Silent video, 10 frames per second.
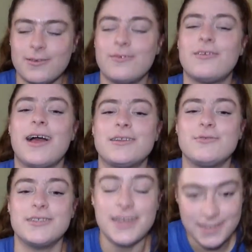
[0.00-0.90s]
I'm glad
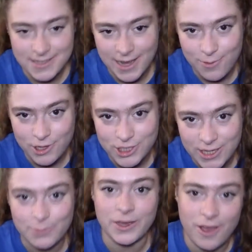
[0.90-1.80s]
we did stay
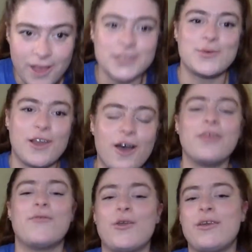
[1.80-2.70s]
watching because we got
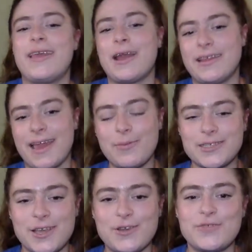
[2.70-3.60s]
the vote at the end of the
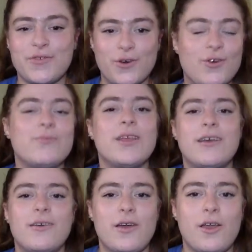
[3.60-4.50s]
episode for
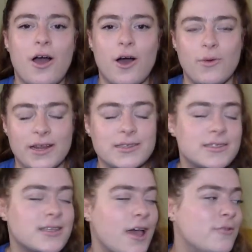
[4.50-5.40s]
our winners.
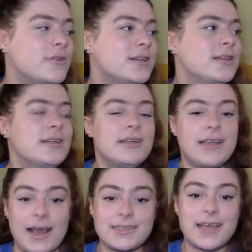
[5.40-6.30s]
So
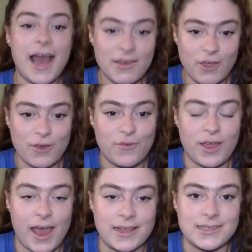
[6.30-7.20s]
yes, I voted for
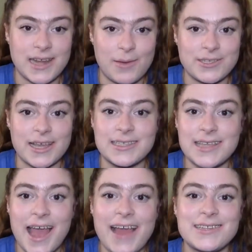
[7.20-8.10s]
Karen Tanau, as I
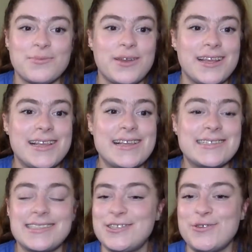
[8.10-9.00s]
said.
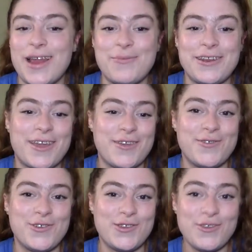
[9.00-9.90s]
Please do let me know
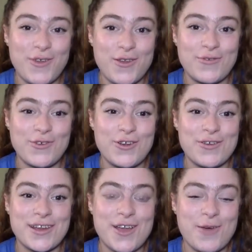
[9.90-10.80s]
who you voted for
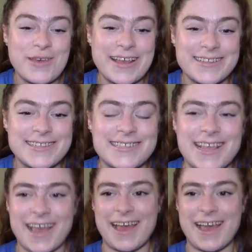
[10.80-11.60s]
in the comments.